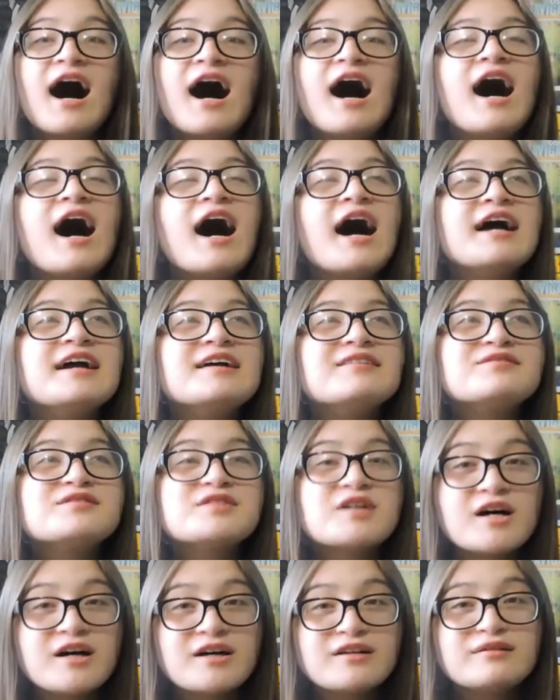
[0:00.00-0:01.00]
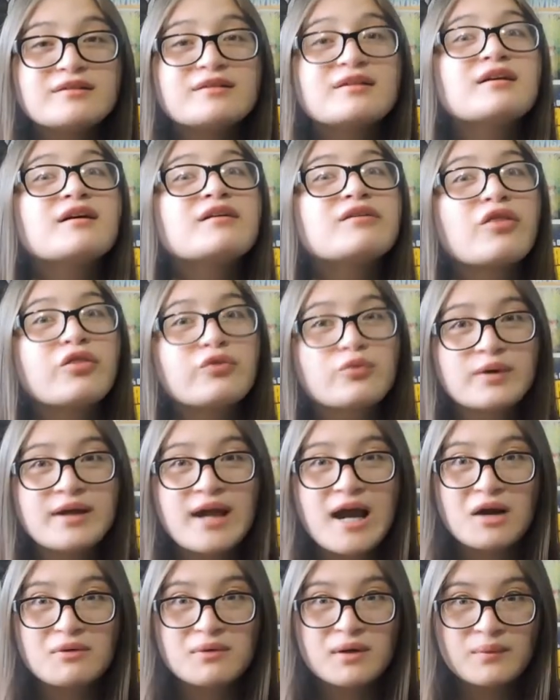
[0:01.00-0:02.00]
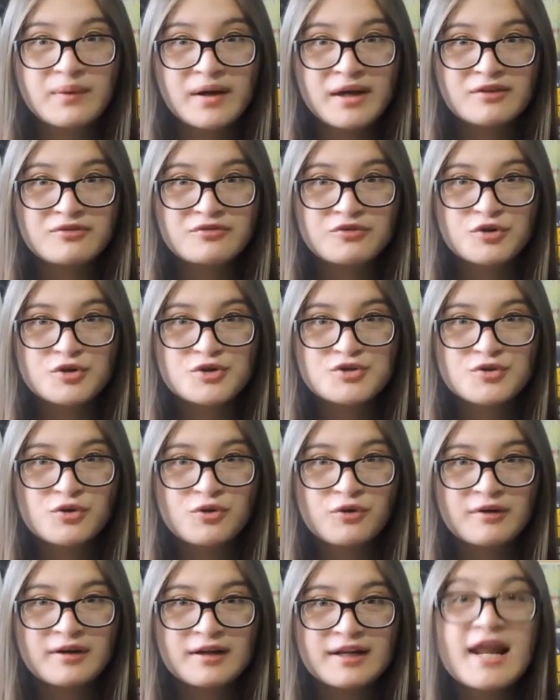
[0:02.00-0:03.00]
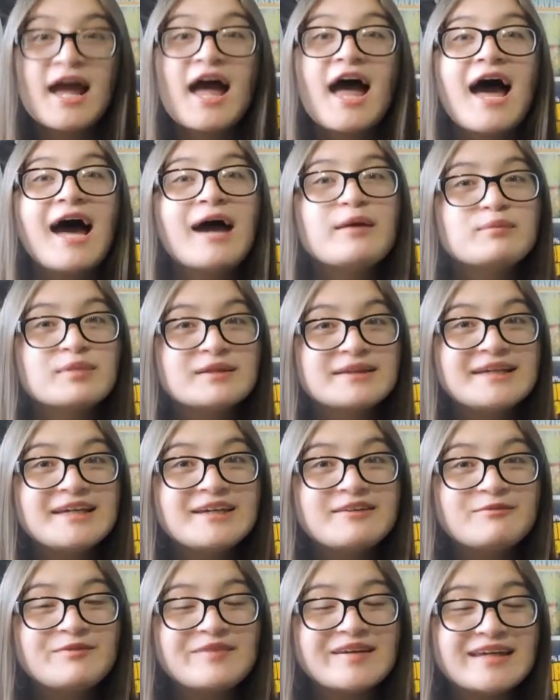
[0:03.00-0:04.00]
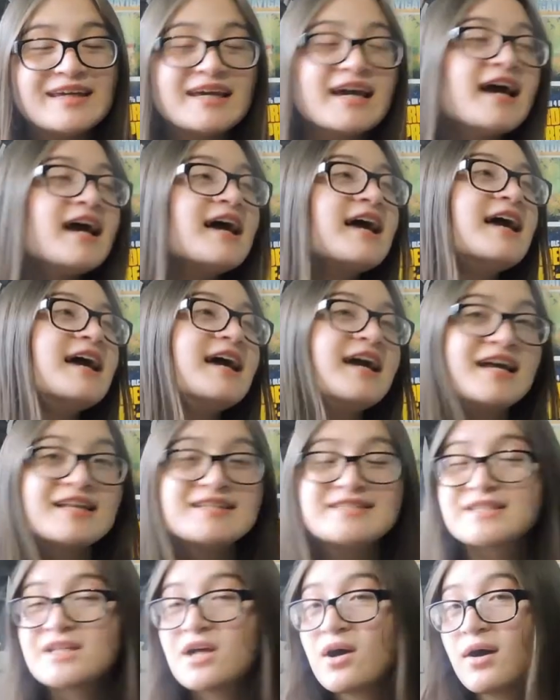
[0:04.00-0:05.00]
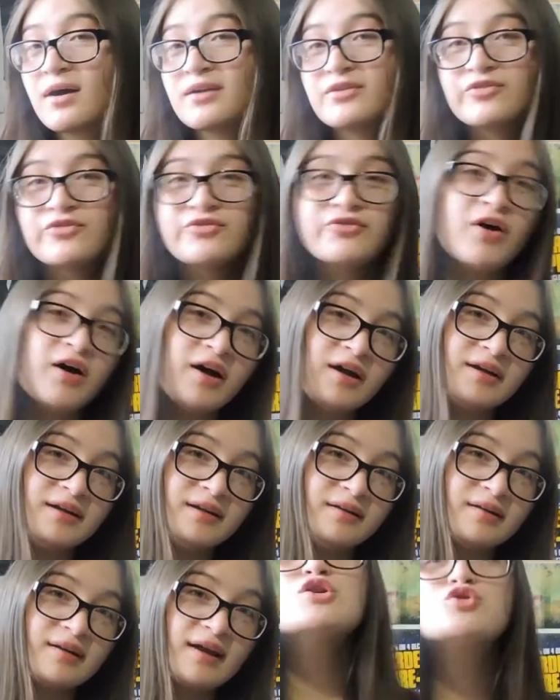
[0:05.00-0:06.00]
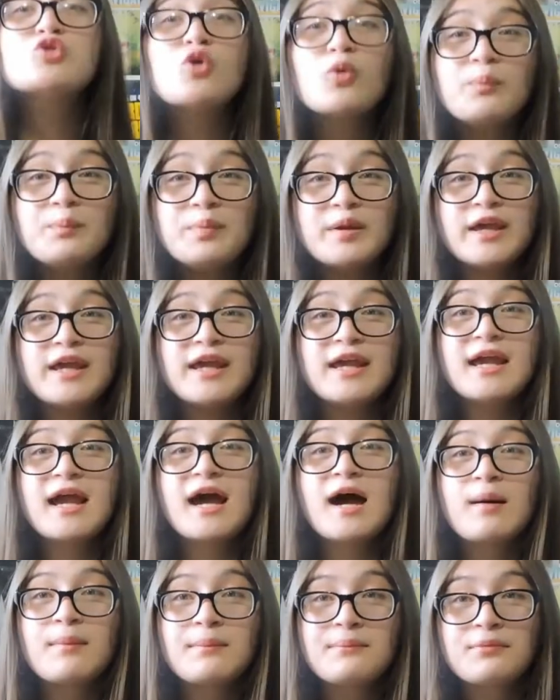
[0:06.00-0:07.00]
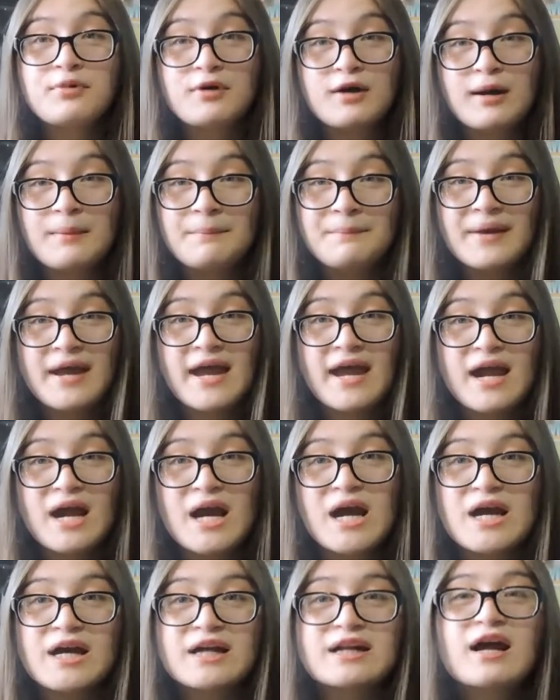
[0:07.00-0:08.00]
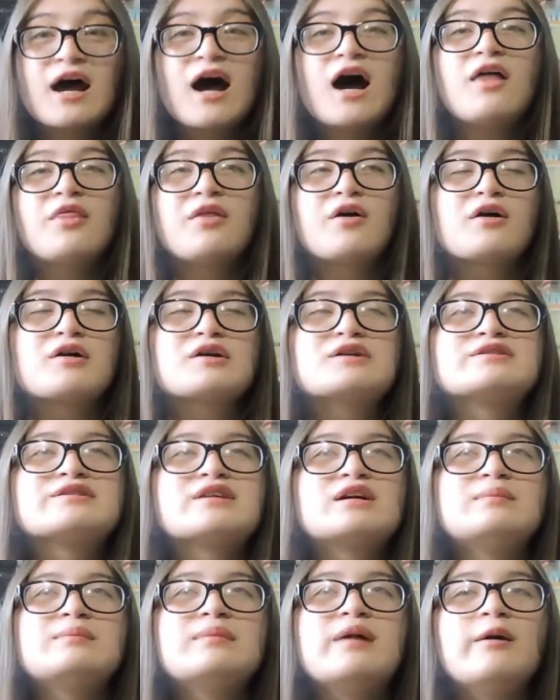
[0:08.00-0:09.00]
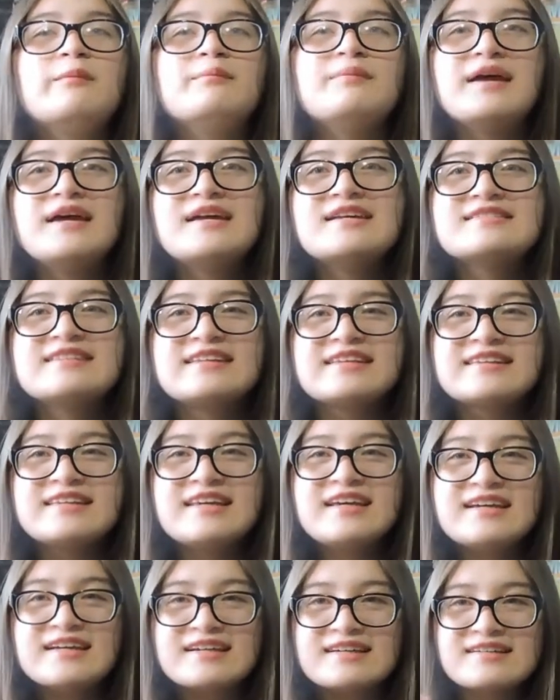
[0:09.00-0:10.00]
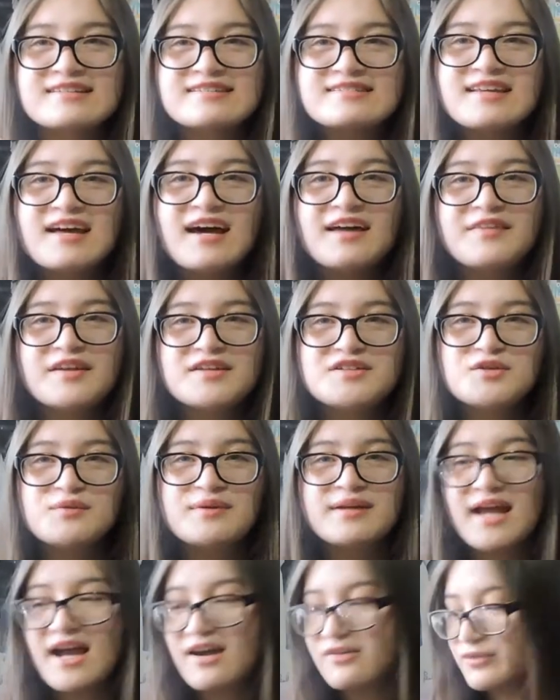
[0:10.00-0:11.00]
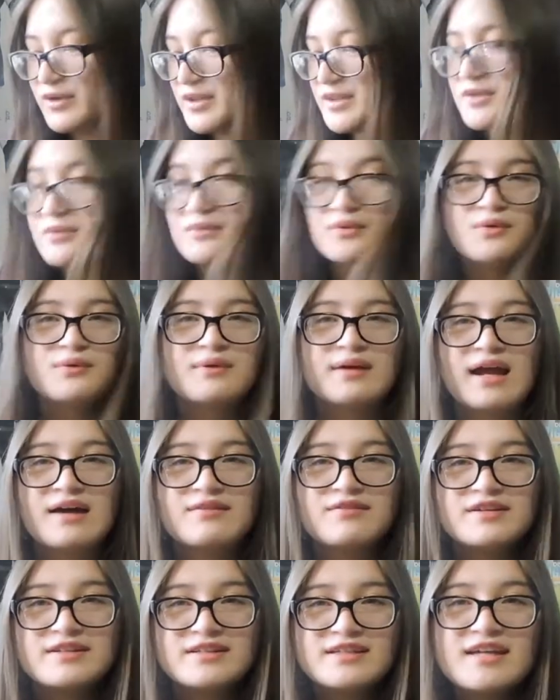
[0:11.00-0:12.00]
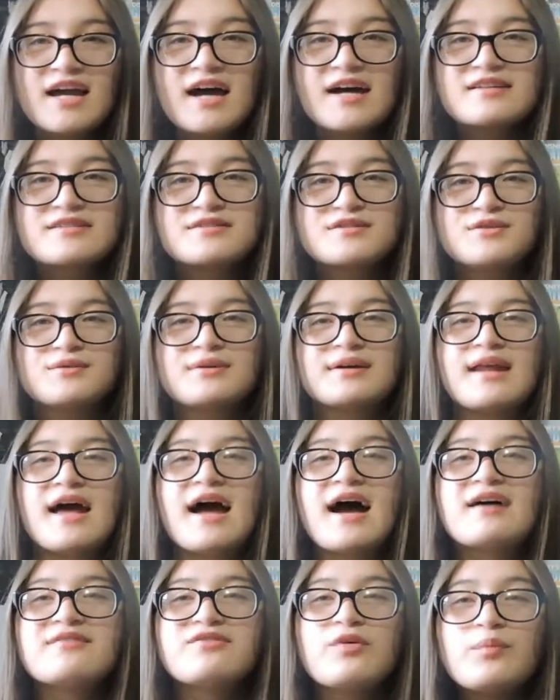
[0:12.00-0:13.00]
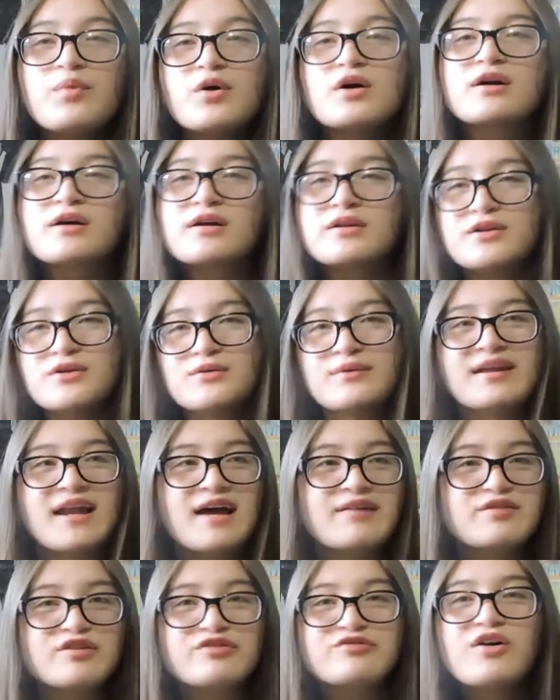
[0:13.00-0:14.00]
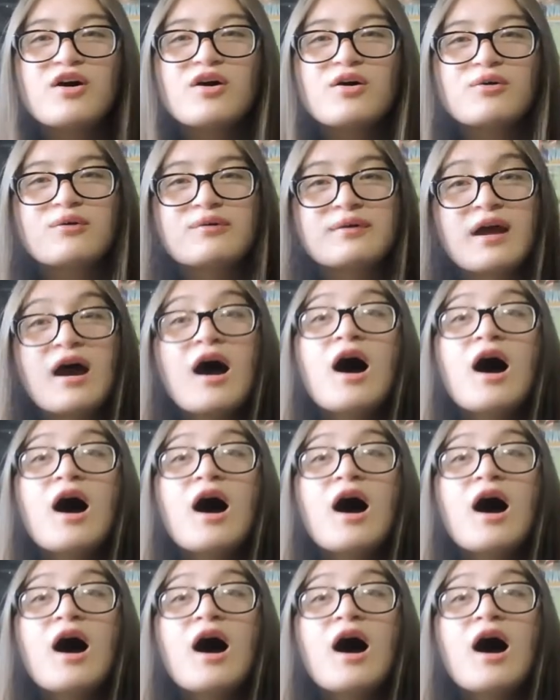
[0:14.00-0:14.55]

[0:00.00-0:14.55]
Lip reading: I have done the 3-hour wait for Soarin', and believe me, it's not fun. So be prepared. There are some amazing things that you can have with you. You can have a DS, you can have a book, you can have your phone,